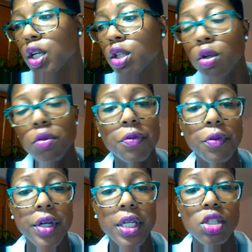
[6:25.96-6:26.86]

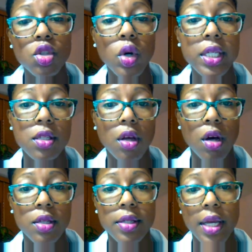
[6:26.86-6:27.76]
gluten-free soy
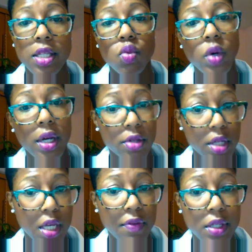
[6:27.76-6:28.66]
sauce as well
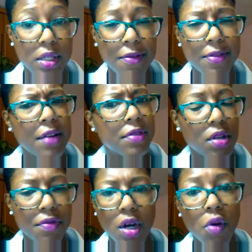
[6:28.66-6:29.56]
to give it some flavor.
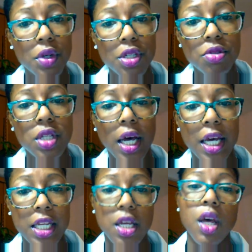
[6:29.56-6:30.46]
So if you don't want to use the
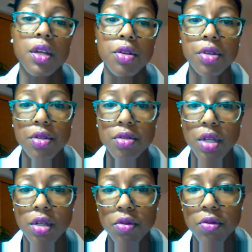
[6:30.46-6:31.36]
honey, you can use
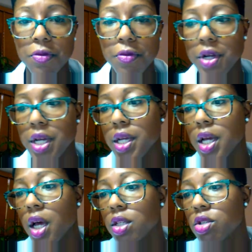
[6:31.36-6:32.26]
a
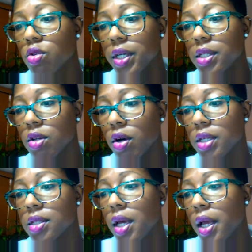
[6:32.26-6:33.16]
gluten-free soy
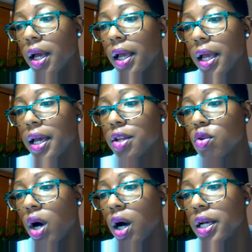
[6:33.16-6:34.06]
sauce. And
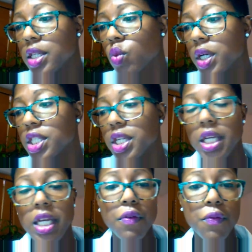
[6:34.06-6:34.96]
you always want to
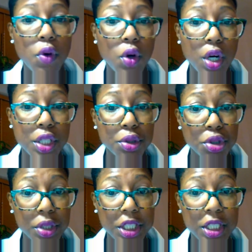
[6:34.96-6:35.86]
eat for
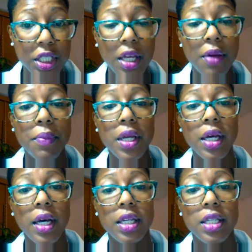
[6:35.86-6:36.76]
nutrition,
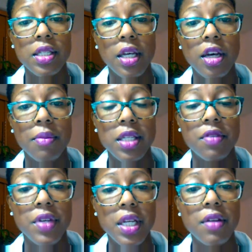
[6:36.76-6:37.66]
because
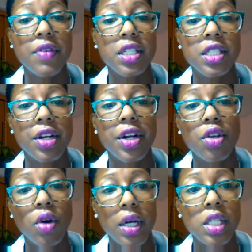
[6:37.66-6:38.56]
as a vegan
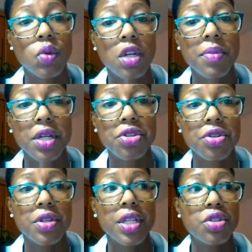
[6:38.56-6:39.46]
vegetarian, you always want to make
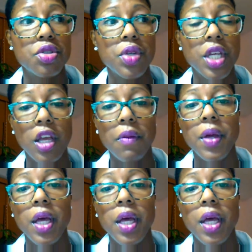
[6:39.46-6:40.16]
sure that you keep